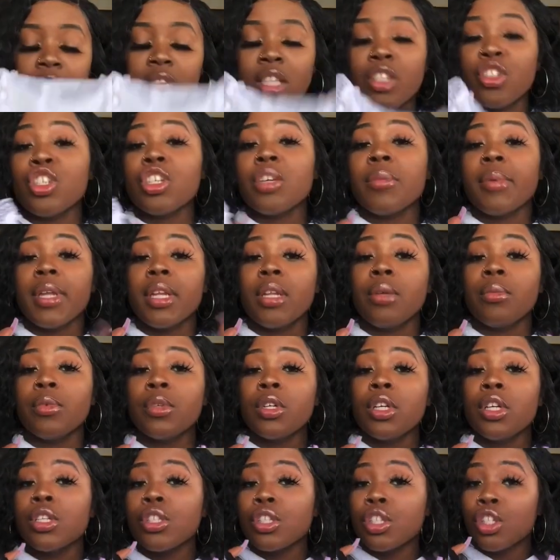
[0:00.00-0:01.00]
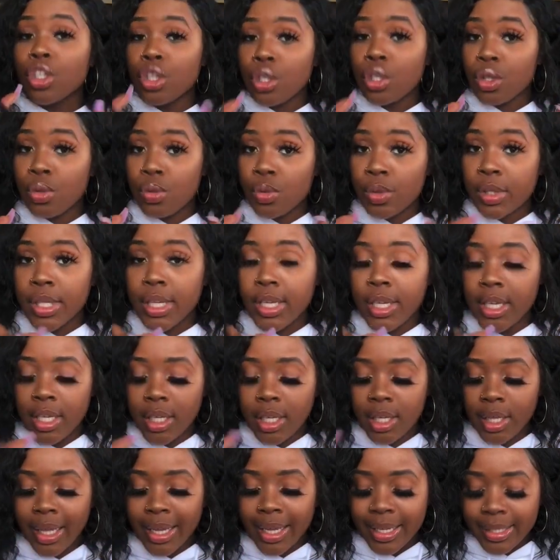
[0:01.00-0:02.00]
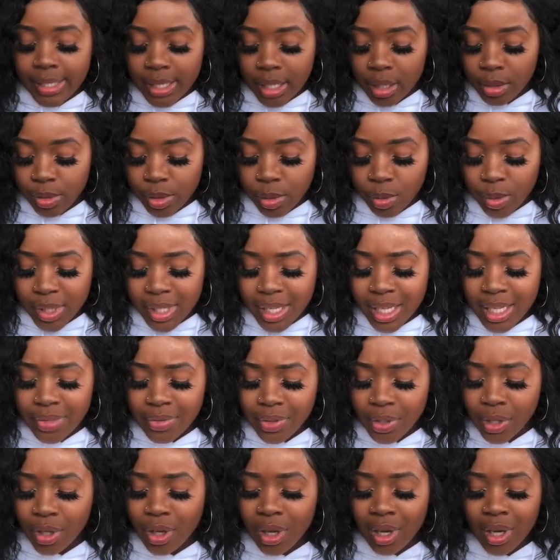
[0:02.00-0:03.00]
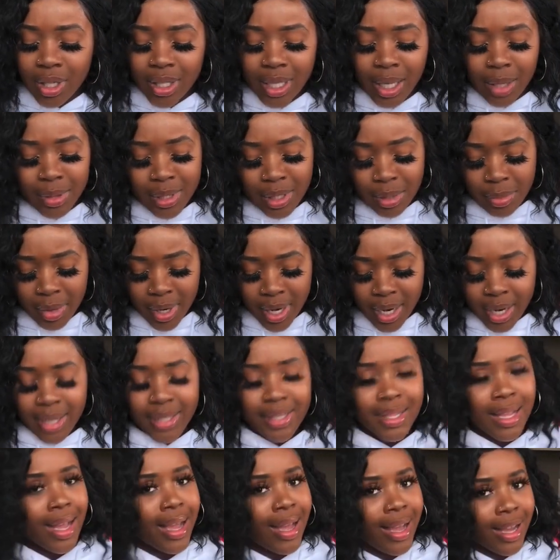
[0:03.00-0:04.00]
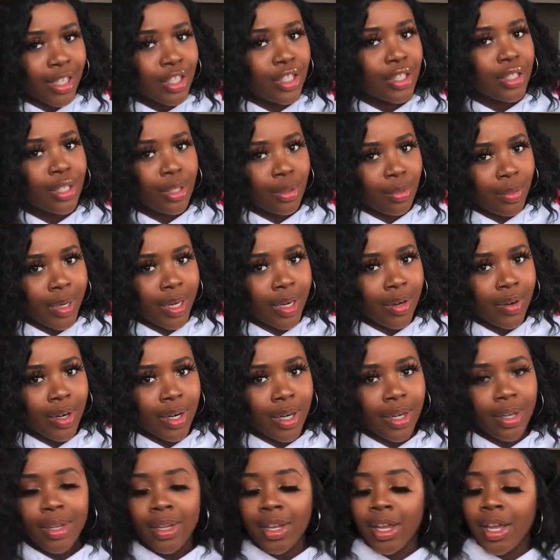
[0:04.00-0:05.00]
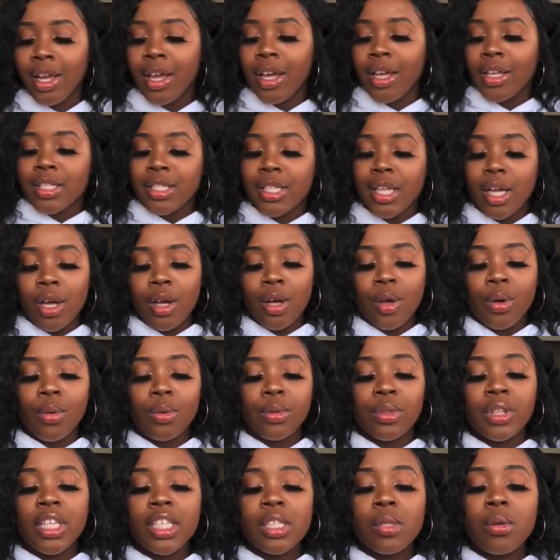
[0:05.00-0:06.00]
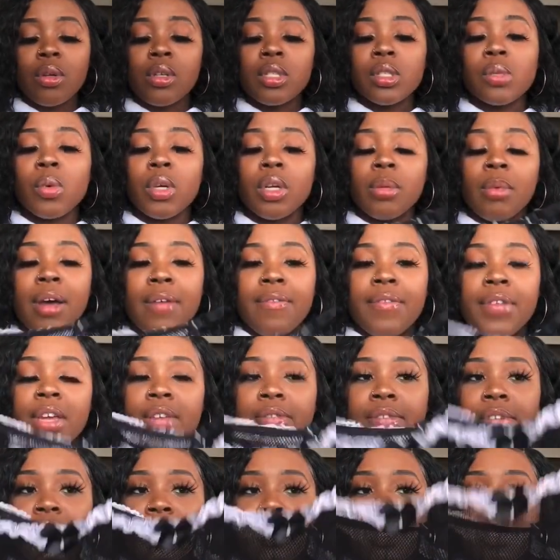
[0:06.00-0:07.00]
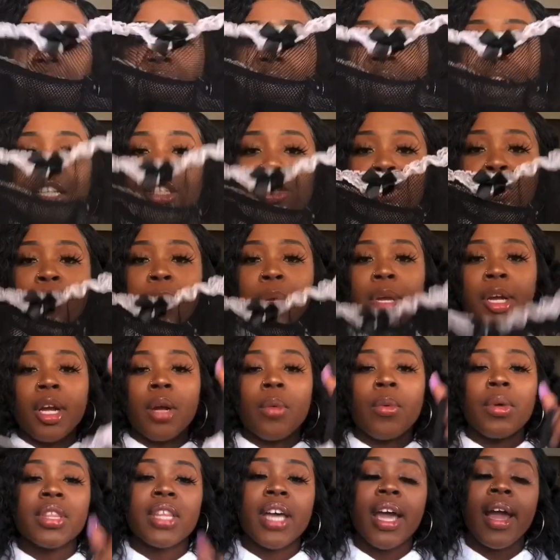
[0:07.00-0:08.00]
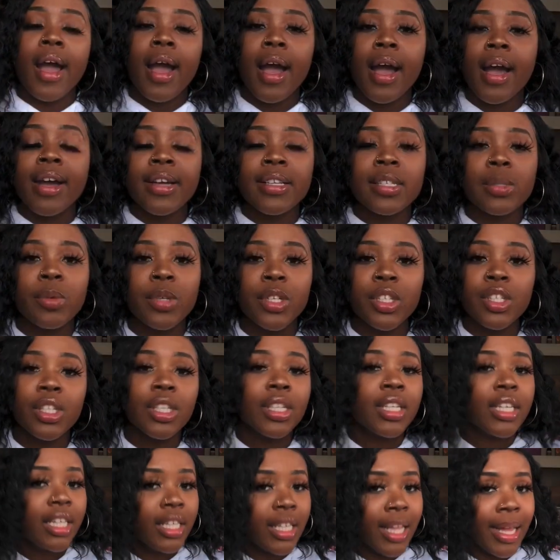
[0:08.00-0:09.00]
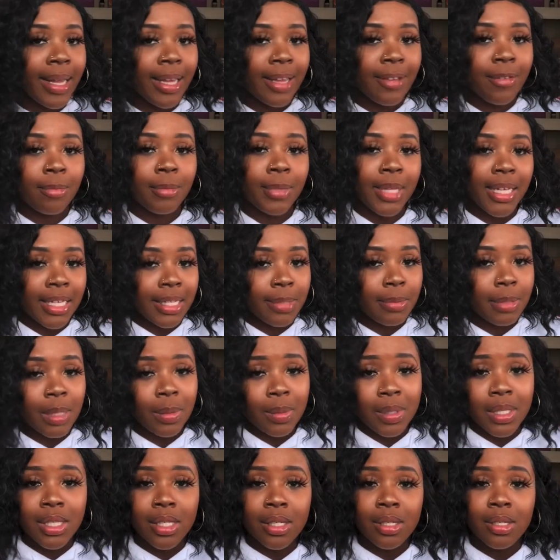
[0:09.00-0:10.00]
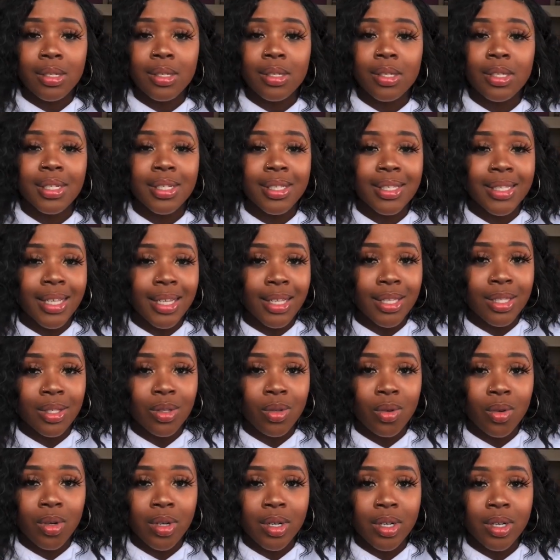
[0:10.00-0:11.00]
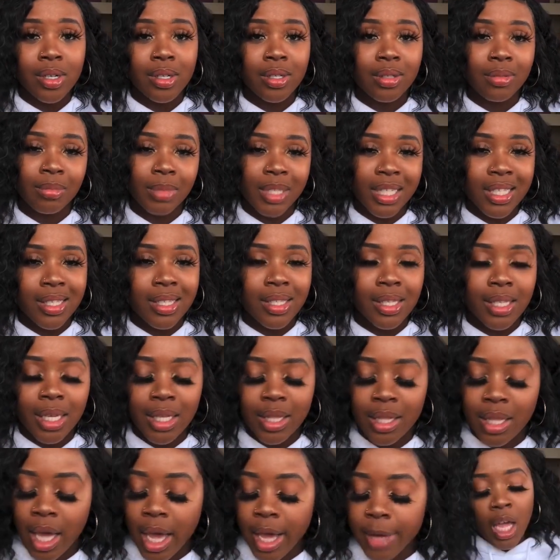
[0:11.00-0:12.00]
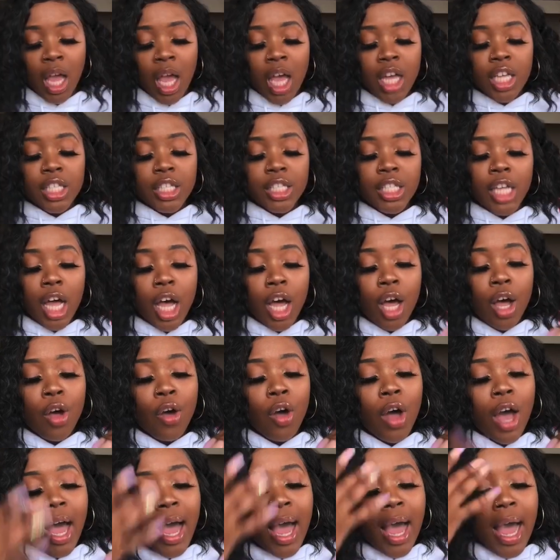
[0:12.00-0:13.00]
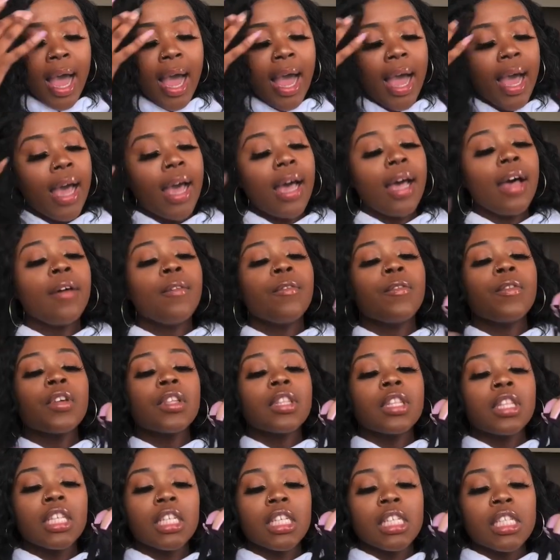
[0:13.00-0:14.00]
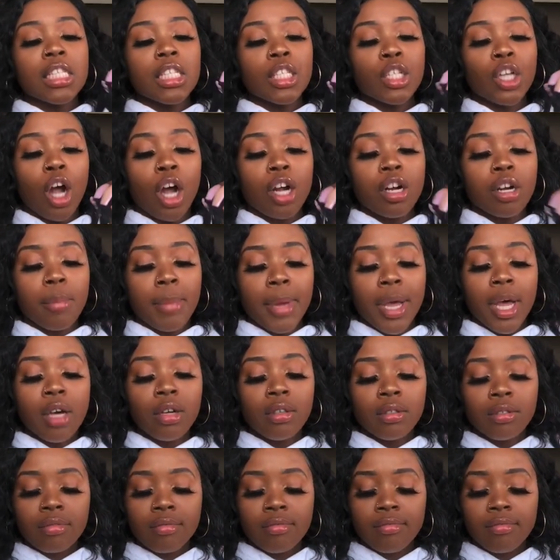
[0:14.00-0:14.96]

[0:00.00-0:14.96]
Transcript: the cheeky panty was cute, and like I said, it was one size fit all, and I was surprised I actually could wear it. So this one was one of my favorites, and I do pair with thigh highs, which again I get from like Spencer's to the sex store, places like that. So I have this garter belt